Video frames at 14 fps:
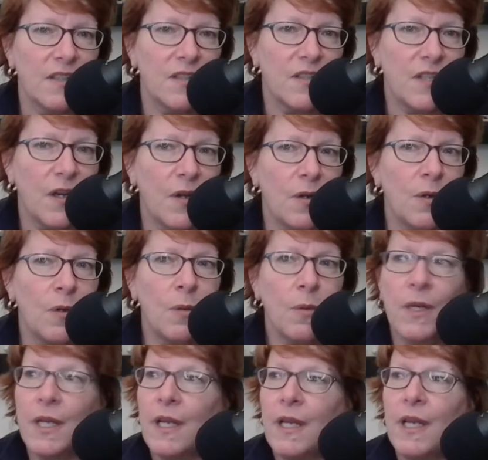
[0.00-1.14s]
So
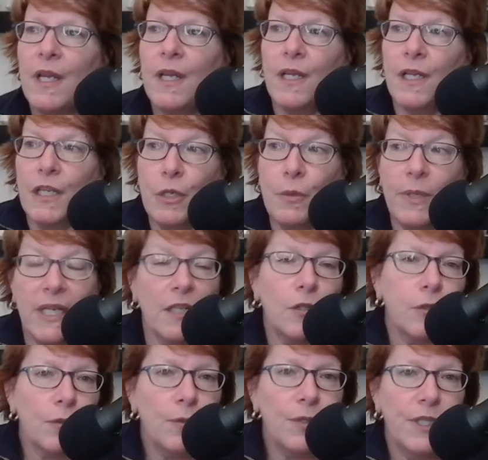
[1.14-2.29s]
you would
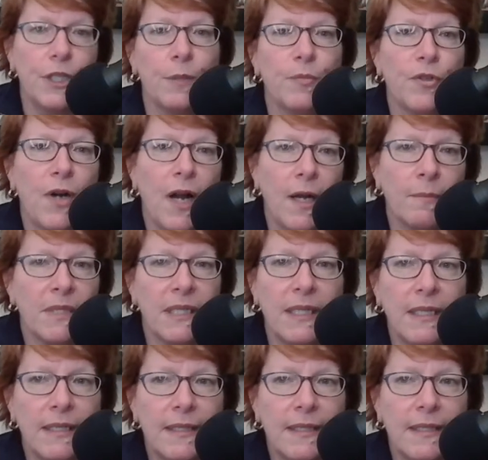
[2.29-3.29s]
include in your prompt